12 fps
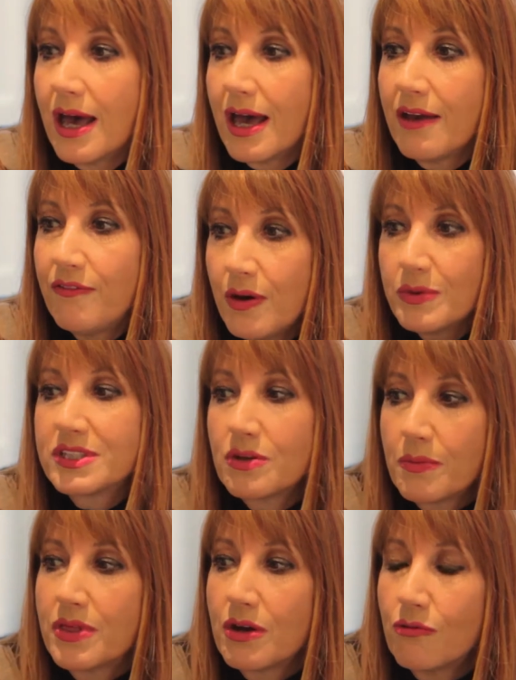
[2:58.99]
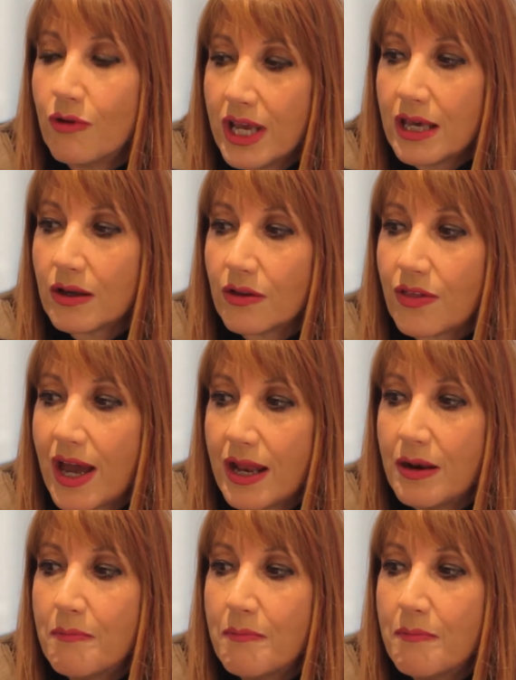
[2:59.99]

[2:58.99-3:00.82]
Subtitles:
if it was something real, then